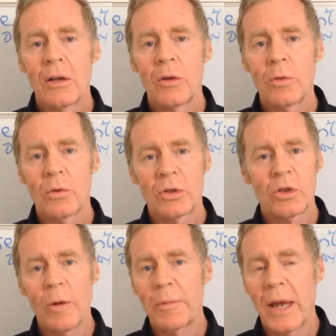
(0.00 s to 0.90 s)
You will
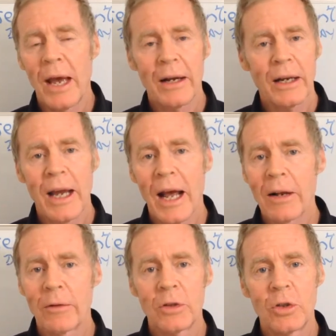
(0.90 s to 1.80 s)
stop counting
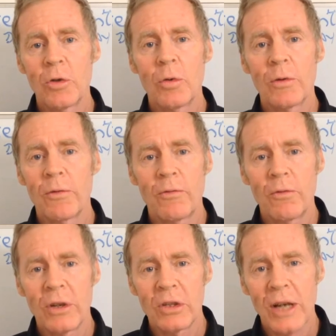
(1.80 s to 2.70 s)
calories. You will
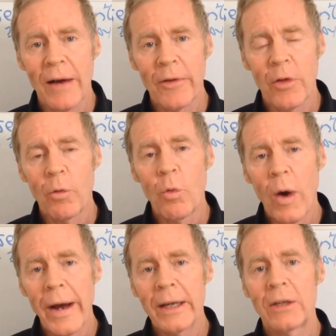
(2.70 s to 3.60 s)
discover the
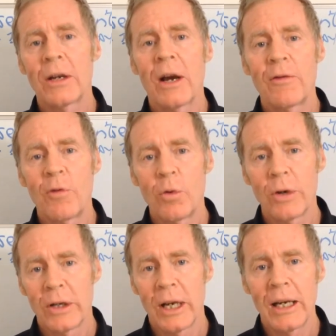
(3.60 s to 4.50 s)
way to go forward
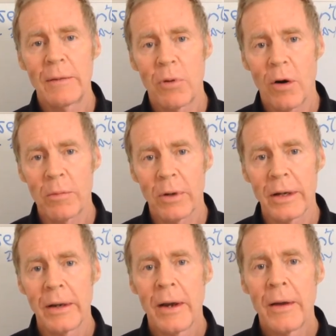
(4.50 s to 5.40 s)
and to eat
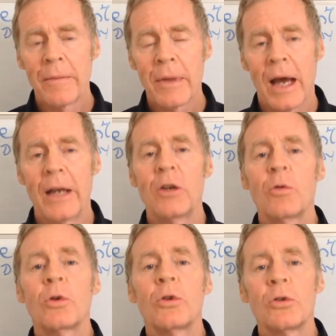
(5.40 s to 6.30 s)
properly, and you
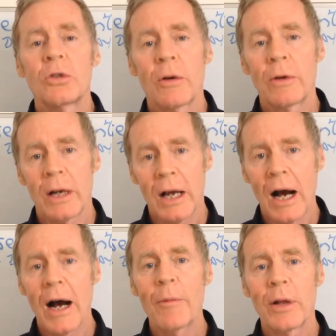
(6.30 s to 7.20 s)
will do so in a
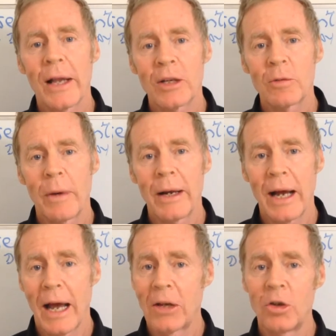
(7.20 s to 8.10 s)
calm, relaxed
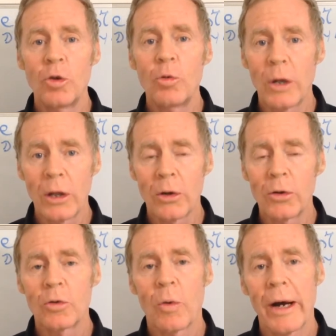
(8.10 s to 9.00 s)
manner, and you will
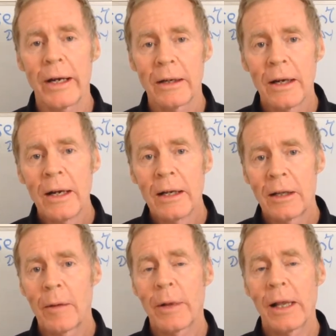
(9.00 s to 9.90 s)
lose weight.
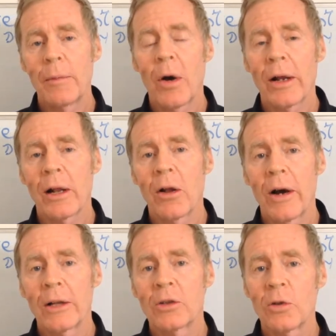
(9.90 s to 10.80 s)
Typically, my
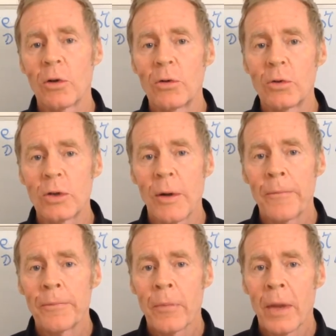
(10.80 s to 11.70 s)
clients lose
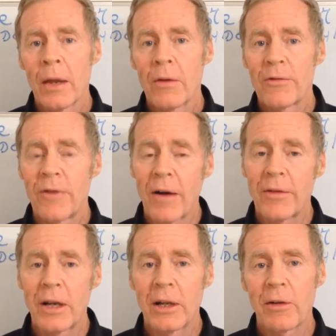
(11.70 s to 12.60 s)

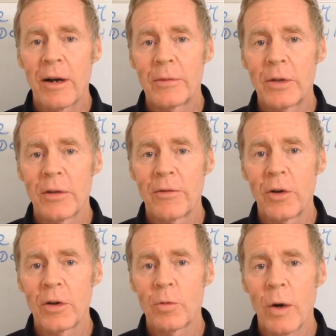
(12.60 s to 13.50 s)
5 kilograms in the
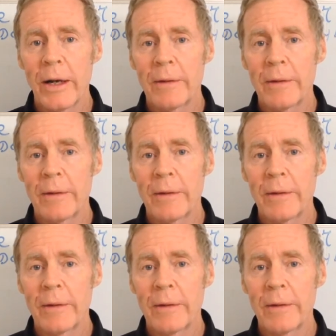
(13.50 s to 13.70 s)
first